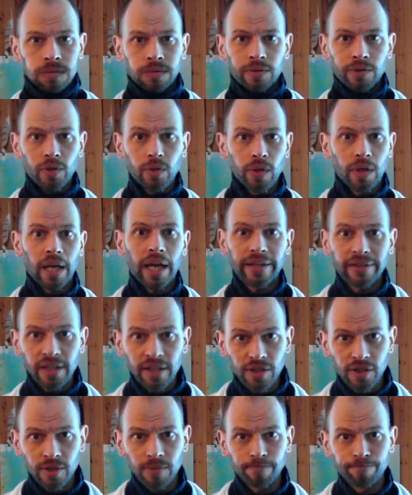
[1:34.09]
Doing like
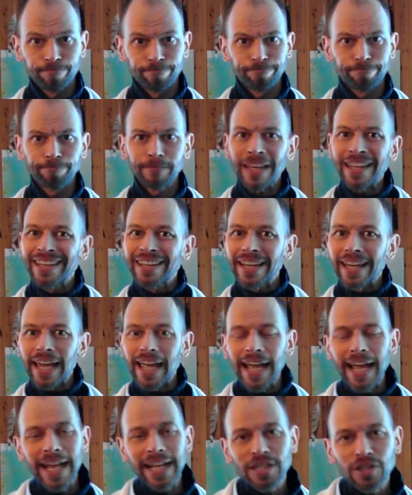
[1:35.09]
this.
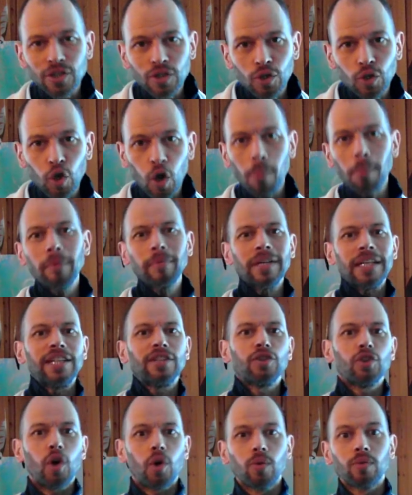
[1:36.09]
It's commonly
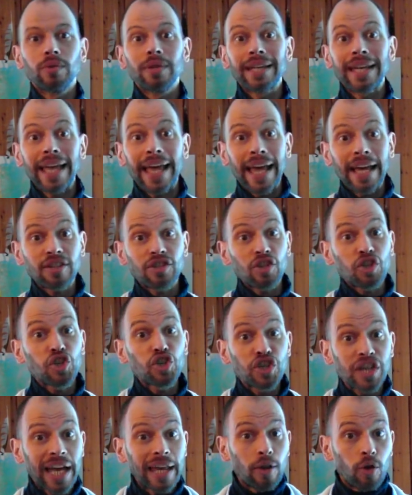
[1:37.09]
known as
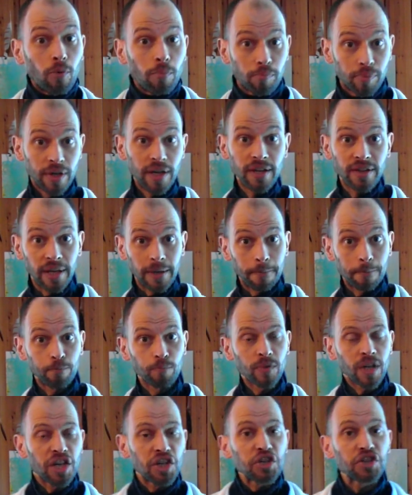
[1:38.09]
shallow breathing.
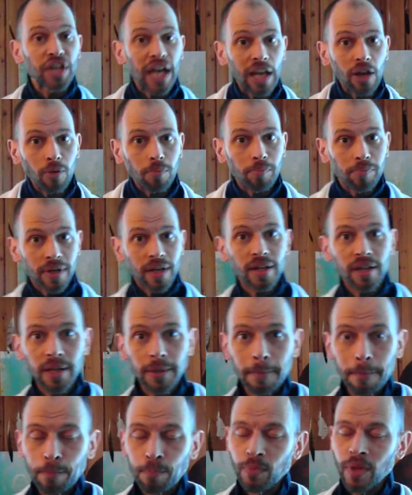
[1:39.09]
Shallow
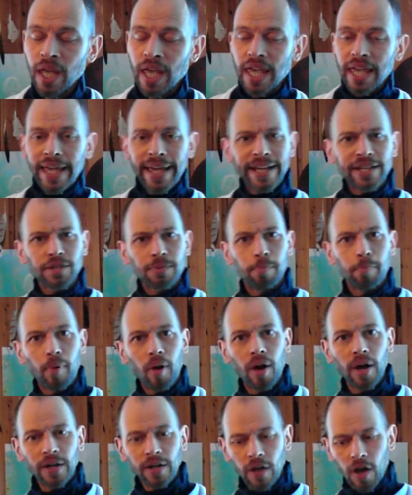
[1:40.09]
breathing, it's
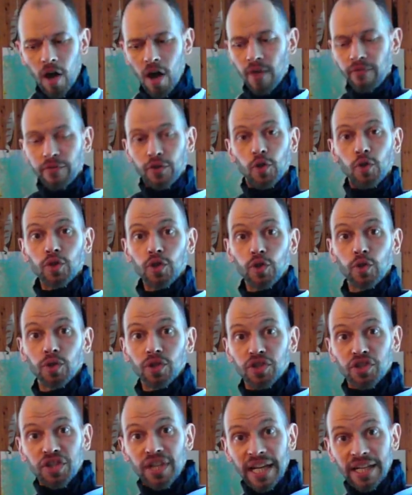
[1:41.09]
part of using your
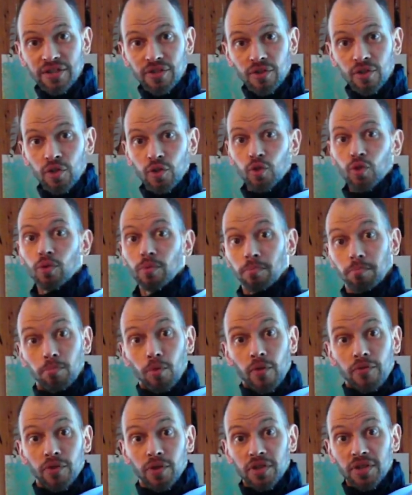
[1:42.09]
chest to
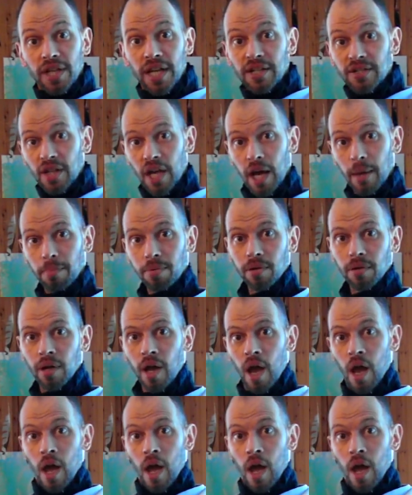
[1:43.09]
move your chest up